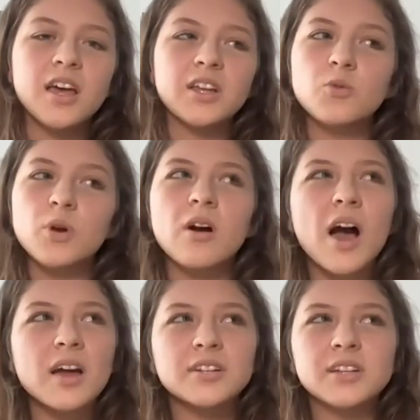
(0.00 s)
It
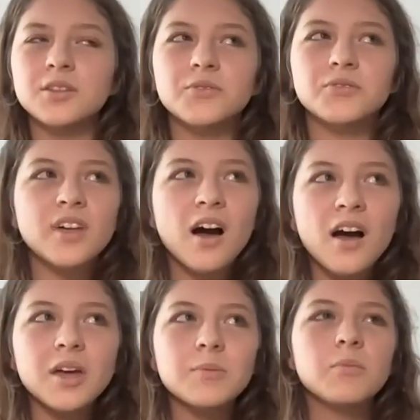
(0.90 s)
required a lot of
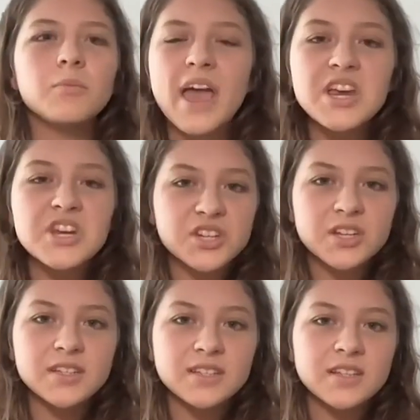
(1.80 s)
time,
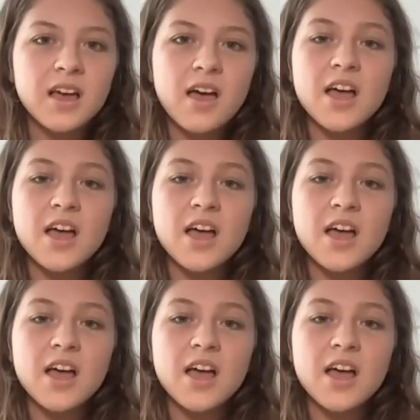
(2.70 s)
patience,